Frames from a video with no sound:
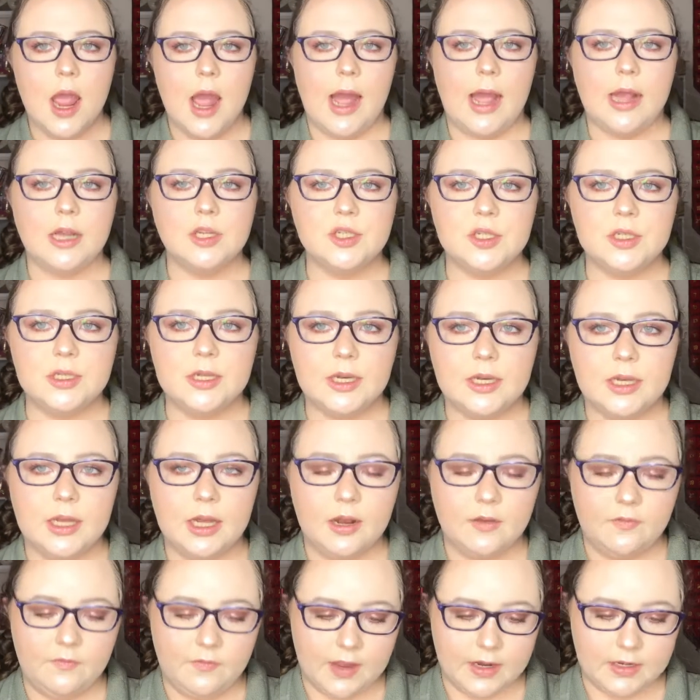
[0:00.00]
I actually did
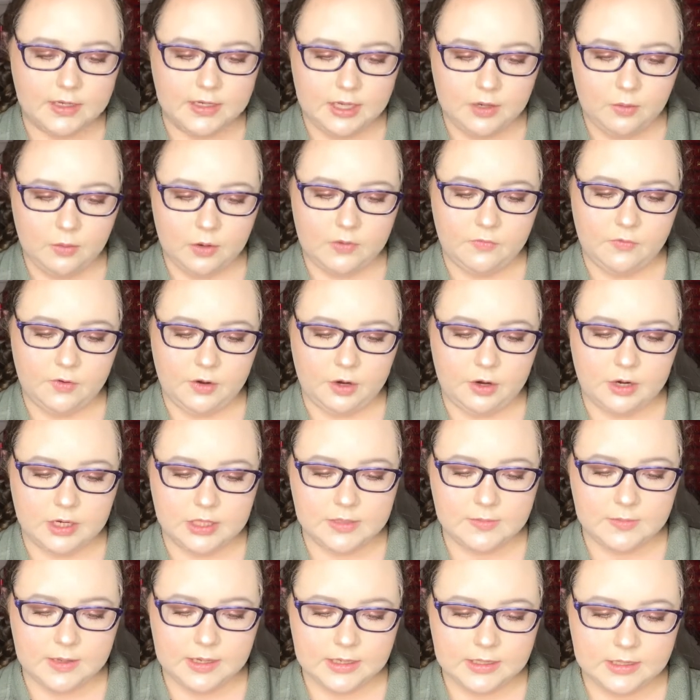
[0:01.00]
get a Fenty one for
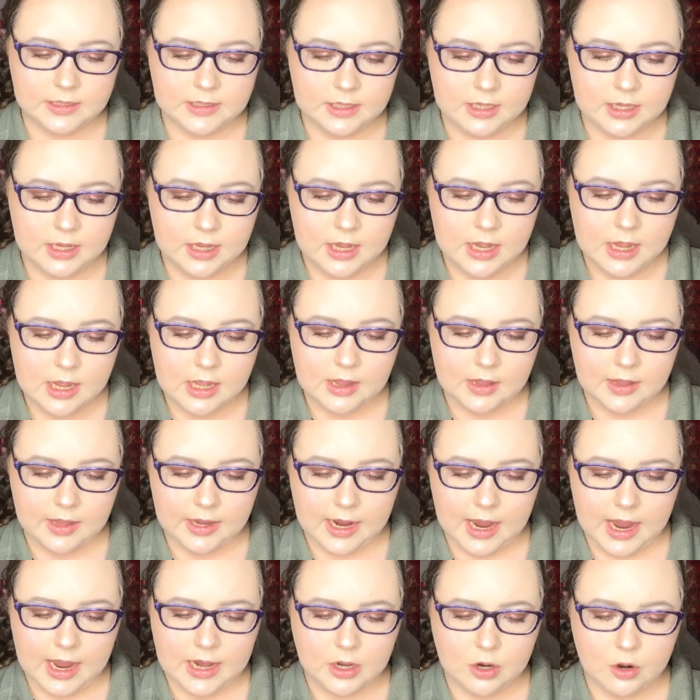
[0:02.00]
Christmas.
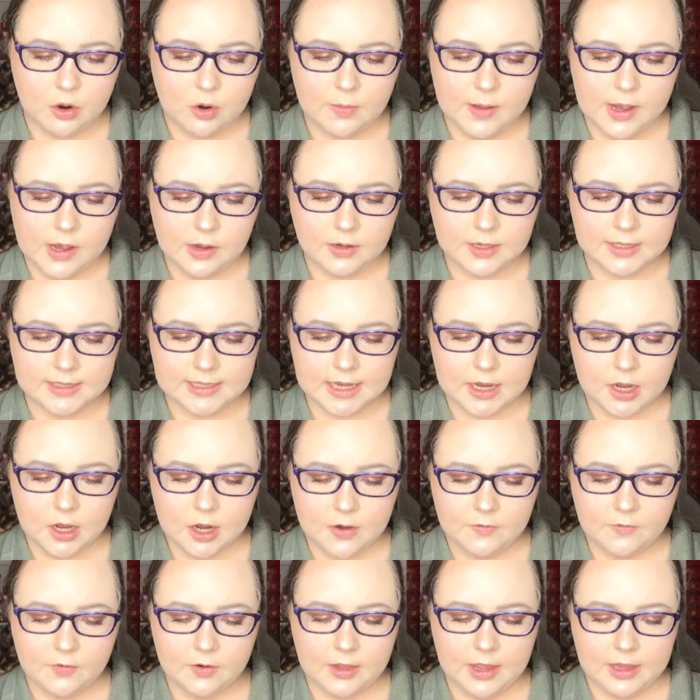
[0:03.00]
Like, I know about, because I
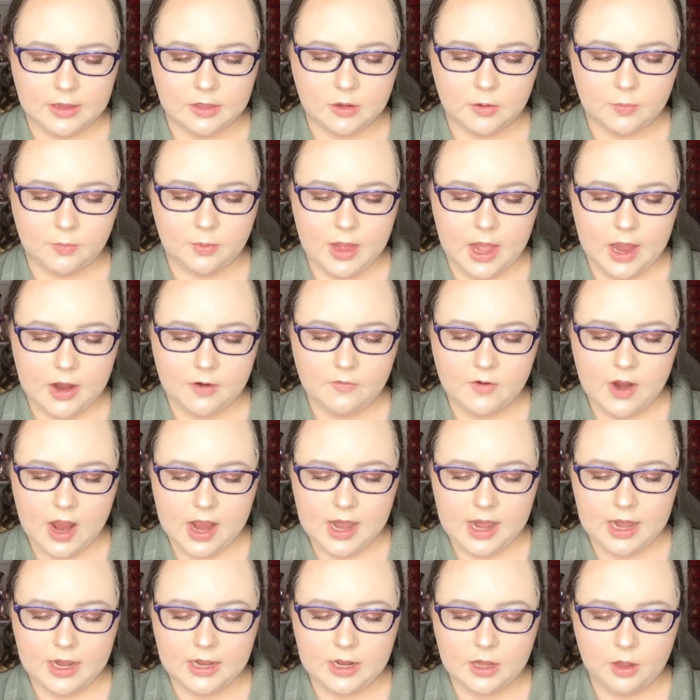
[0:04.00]
got it for like their Black
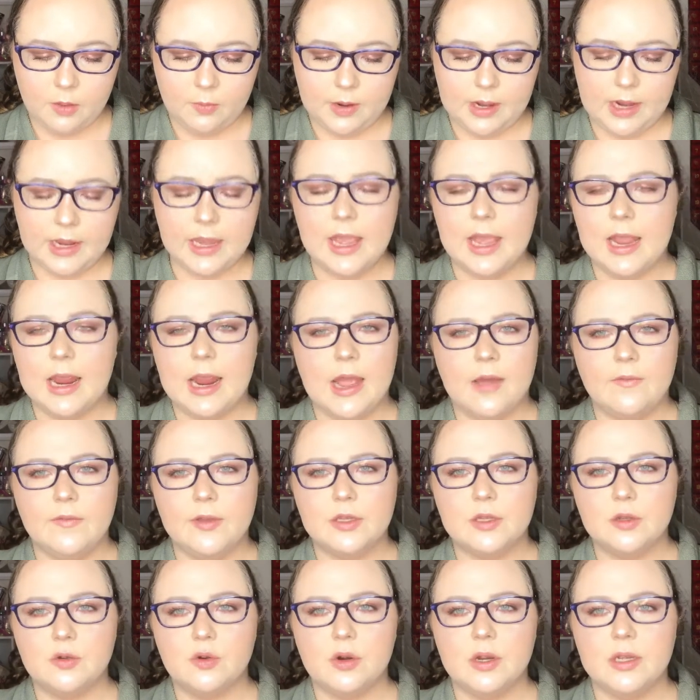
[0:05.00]
Friday deal, but I can't have
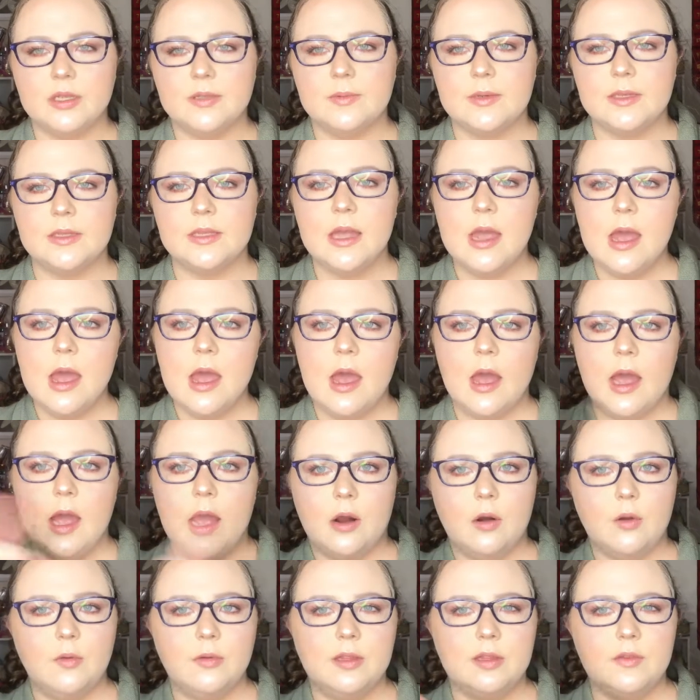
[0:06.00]
it till Christmas. I
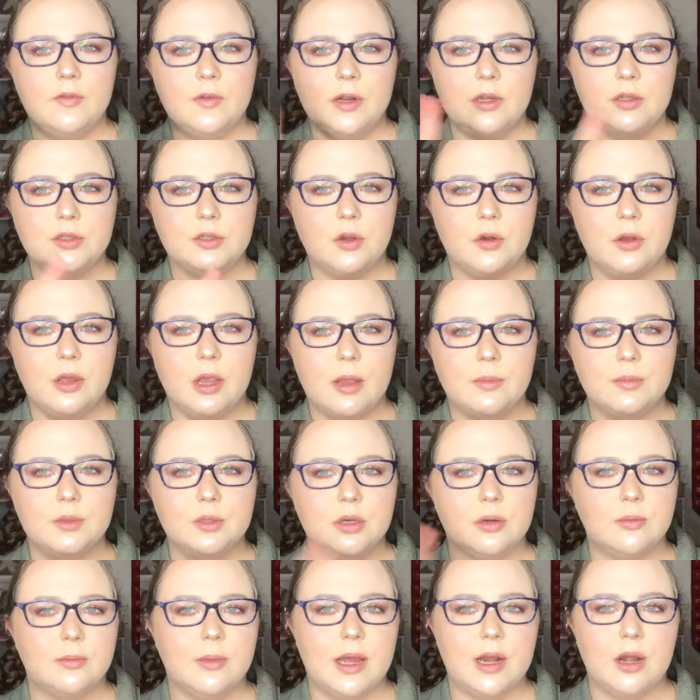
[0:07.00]
don't know when this video is going up,
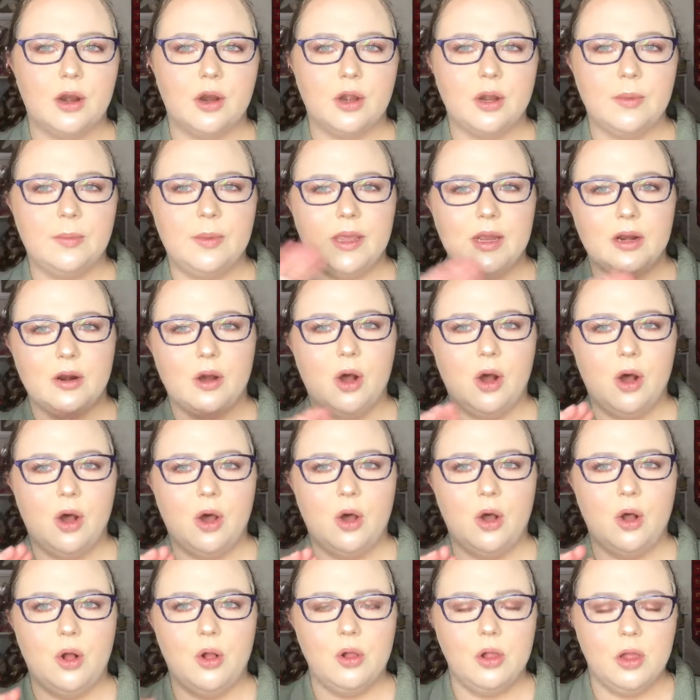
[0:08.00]
so it might already be in a
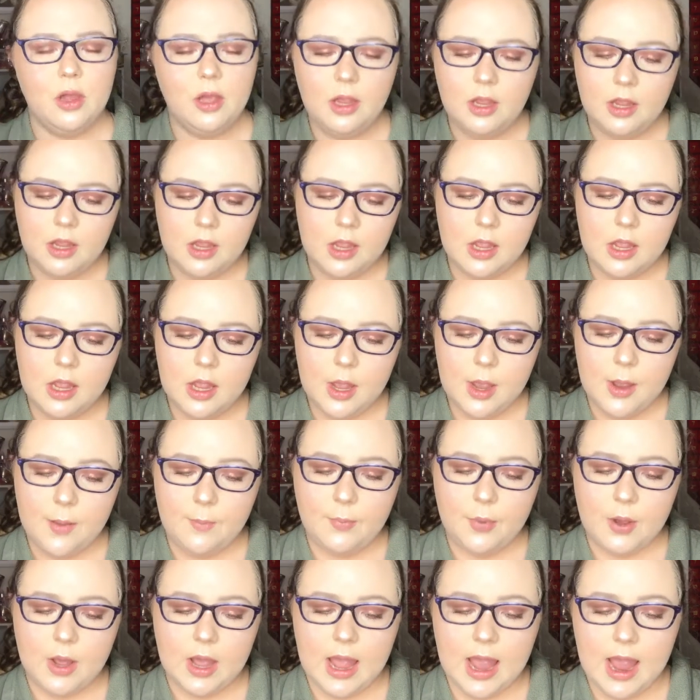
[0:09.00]
haul.
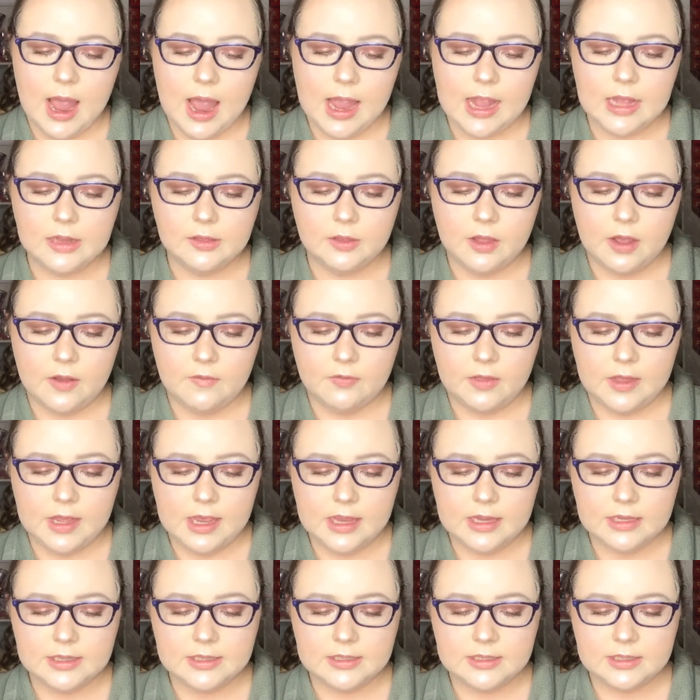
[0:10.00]
But I love
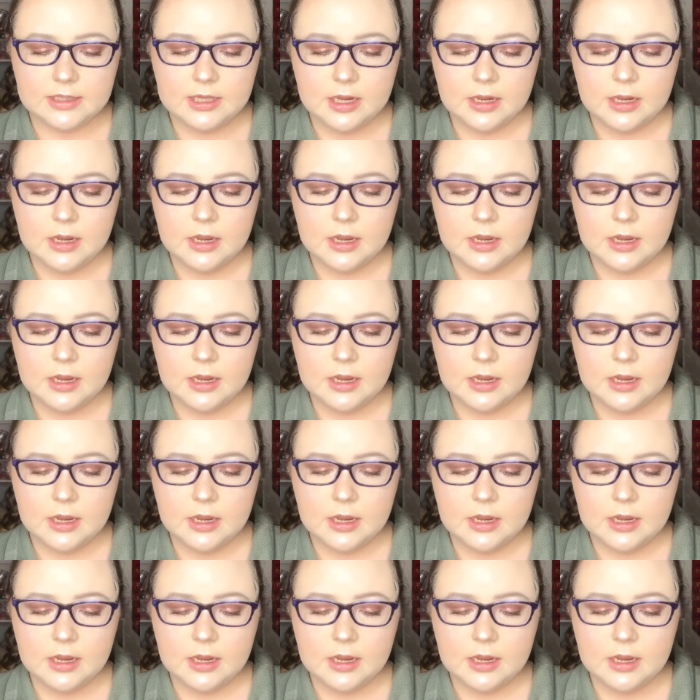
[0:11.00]
this.